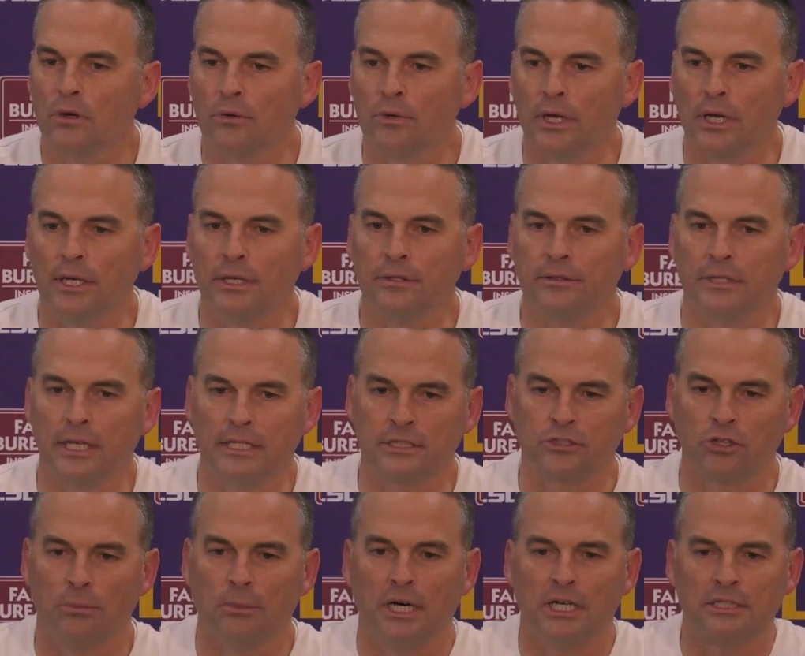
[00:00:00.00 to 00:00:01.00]
Okay. Thanks
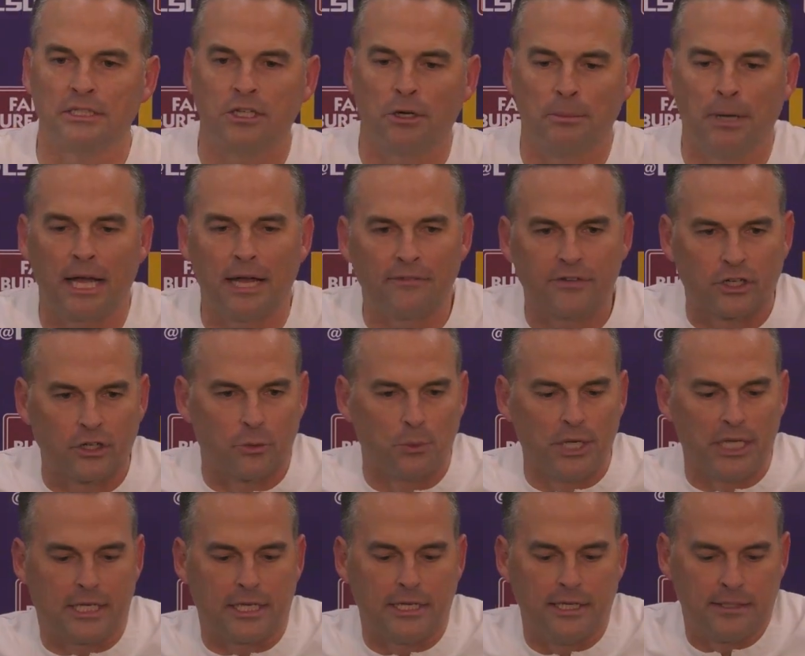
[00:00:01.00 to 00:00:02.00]
so much. Everybody have a good
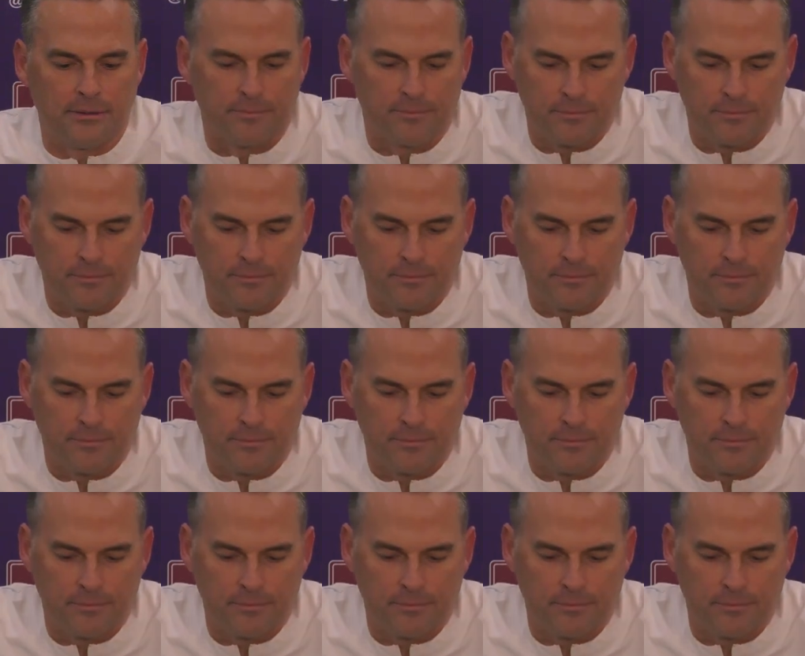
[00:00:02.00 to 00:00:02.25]
weekend.